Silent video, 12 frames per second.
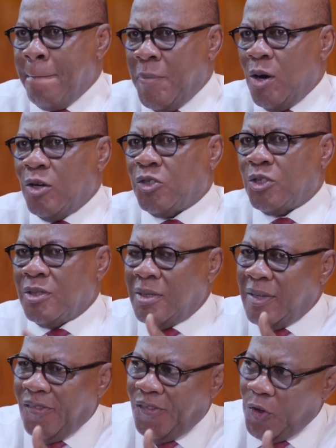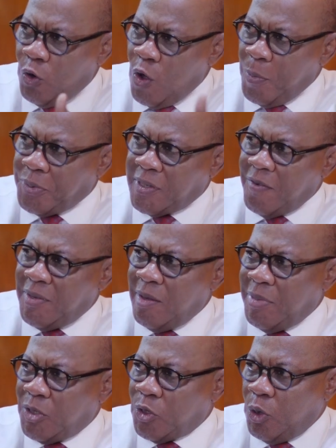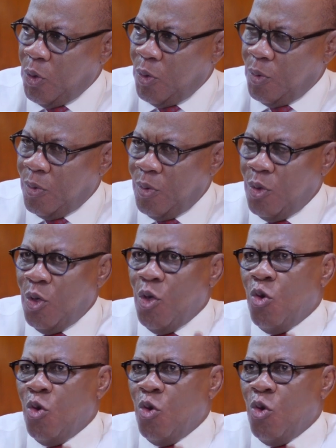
but the follow-ups have been a bit slow. Mm.